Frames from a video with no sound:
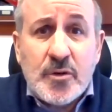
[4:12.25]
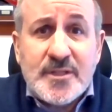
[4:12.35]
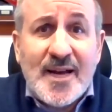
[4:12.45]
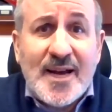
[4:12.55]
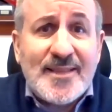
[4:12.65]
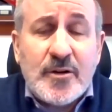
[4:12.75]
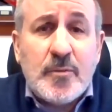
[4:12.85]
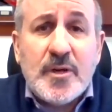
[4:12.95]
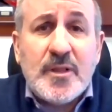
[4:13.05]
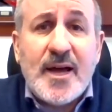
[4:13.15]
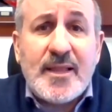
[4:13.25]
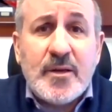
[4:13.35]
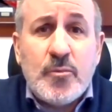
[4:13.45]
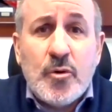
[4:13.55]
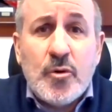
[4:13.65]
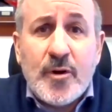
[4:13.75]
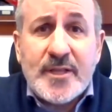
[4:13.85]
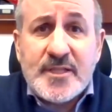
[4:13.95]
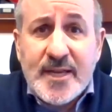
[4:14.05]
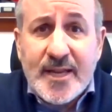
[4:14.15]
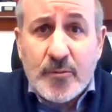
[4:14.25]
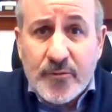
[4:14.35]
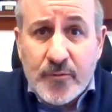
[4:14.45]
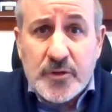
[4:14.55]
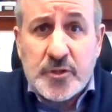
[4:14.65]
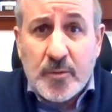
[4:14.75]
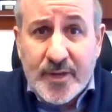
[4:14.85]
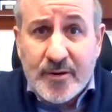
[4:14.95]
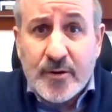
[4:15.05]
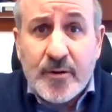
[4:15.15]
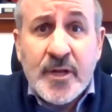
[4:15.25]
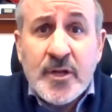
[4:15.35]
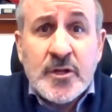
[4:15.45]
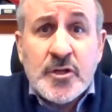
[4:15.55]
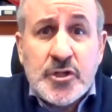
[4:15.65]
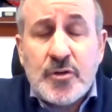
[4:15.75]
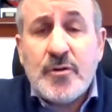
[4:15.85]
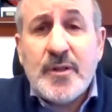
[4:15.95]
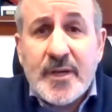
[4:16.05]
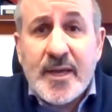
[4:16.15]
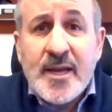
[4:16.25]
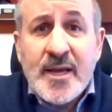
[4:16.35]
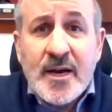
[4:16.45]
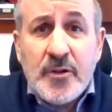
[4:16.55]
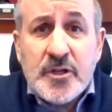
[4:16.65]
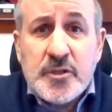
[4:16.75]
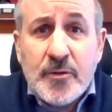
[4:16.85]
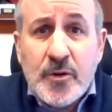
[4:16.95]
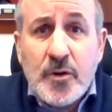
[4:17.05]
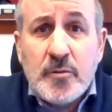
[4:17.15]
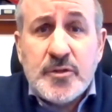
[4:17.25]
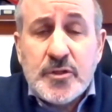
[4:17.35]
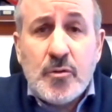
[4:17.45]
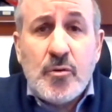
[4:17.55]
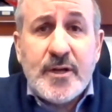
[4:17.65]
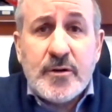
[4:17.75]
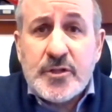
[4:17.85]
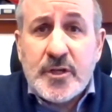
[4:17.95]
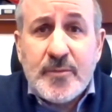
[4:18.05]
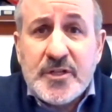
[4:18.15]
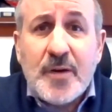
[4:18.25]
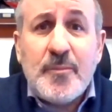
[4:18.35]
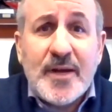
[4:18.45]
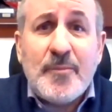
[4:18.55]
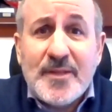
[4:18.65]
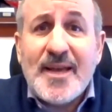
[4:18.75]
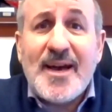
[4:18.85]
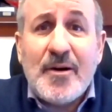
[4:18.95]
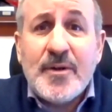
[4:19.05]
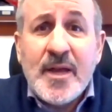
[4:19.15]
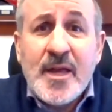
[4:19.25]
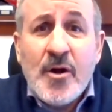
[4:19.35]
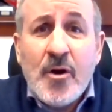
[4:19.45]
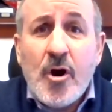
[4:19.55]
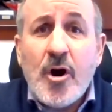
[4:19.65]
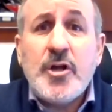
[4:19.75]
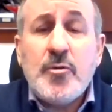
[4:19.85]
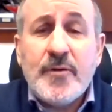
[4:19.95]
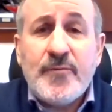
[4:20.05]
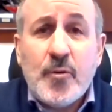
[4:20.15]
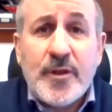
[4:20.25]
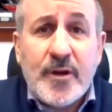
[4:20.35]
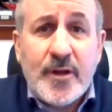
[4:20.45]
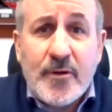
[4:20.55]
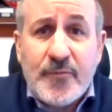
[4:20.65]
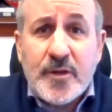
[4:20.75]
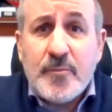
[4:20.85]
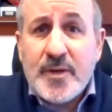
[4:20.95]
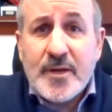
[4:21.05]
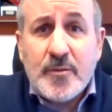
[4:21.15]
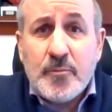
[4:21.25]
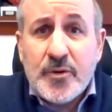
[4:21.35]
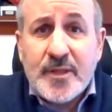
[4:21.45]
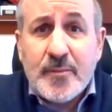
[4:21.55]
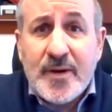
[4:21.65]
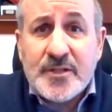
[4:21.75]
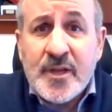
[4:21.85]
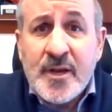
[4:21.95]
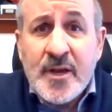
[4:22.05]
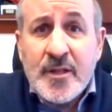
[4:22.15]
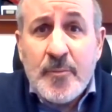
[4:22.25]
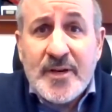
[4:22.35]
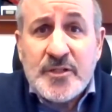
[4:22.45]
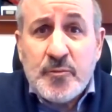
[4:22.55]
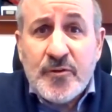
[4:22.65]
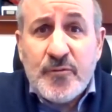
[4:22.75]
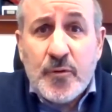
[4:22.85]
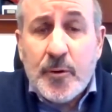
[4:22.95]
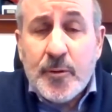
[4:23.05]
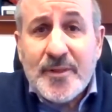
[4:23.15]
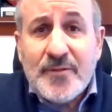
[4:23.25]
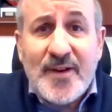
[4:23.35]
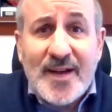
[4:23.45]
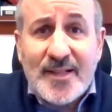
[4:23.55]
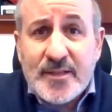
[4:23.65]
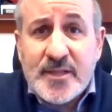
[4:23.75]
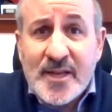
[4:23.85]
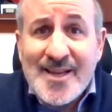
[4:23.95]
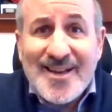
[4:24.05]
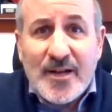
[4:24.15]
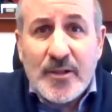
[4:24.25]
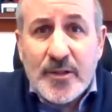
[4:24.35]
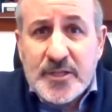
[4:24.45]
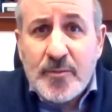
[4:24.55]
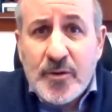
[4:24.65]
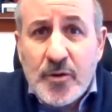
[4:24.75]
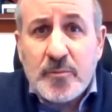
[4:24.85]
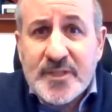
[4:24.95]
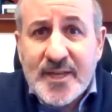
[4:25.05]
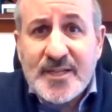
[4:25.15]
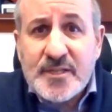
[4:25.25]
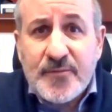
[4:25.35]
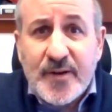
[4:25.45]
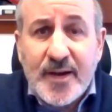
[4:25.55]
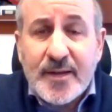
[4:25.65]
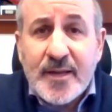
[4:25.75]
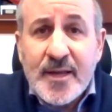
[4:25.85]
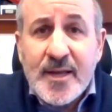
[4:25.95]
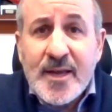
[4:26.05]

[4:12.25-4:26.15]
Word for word: so it's not terribly likely we're going to see any reversible error. Certainly, Elizabeth Holmes's lawyer is going to be jumping up and down, arguing for the you know for the appeal and putting the best their best foot forward. But the fact is, Elizabeth Holmes testified.